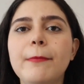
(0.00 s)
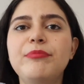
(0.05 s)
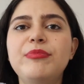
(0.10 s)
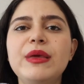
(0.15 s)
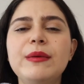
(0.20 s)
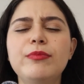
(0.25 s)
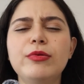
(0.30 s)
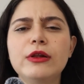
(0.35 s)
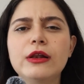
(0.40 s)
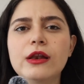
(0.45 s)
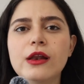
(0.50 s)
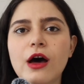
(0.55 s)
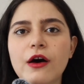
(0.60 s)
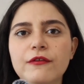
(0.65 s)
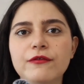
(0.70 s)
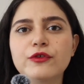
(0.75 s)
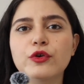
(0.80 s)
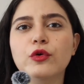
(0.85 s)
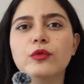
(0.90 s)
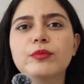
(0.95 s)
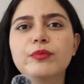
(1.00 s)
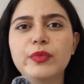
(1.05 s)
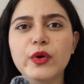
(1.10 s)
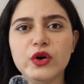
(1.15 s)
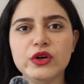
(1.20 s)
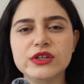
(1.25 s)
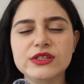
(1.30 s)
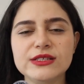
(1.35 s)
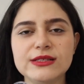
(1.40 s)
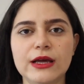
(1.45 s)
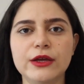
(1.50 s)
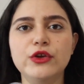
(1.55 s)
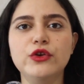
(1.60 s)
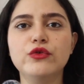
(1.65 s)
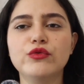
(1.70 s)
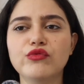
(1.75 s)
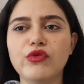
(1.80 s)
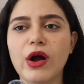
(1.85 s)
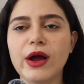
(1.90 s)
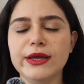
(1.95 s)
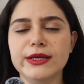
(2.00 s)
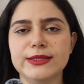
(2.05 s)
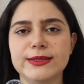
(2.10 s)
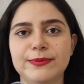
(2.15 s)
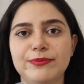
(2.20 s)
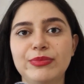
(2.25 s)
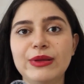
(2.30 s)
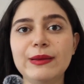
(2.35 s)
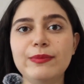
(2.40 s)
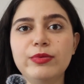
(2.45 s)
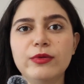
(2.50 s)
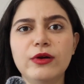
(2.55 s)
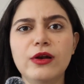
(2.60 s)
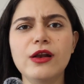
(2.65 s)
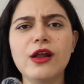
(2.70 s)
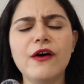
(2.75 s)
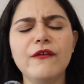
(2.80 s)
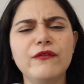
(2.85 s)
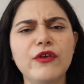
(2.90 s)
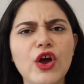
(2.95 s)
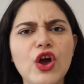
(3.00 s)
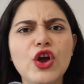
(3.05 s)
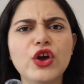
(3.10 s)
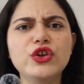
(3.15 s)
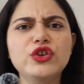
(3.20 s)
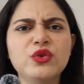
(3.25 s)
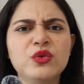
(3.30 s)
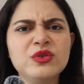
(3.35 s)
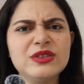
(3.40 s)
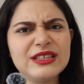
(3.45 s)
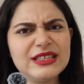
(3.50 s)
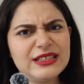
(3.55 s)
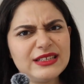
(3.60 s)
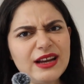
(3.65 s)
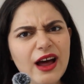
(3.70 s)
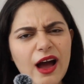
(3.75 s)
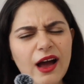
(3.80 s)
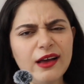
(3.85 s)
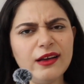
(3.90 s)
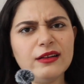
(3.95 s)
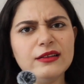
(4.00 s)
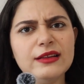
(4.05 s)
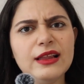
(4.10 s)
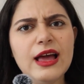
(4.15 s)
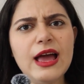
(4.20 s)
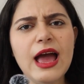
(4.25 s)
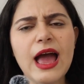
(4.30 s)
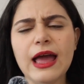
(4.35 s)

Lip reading: People love your books that you write. People love your style.